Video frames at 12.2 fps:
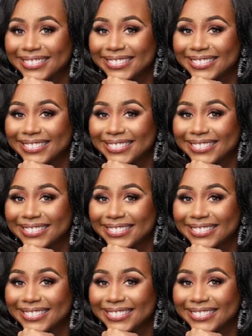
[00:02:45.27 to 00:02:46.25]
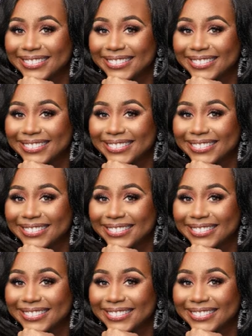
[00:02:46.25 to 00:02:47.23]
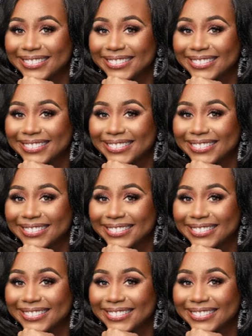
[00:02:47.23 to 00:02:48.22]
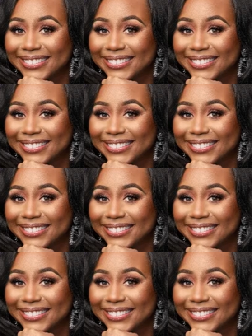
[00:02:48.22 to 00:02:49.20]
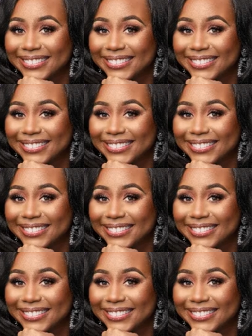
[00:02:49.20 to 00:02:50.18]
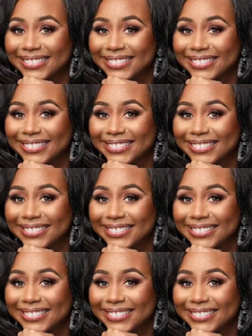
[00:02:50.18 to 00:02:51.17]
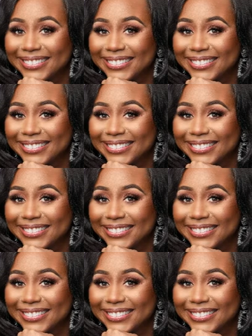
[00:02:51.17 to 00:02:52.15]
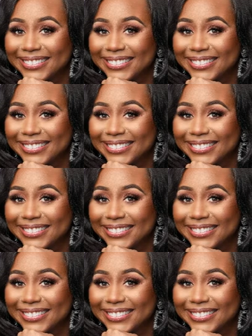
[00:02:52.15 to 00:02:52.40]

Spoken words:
This is a still picture; no speech is visible.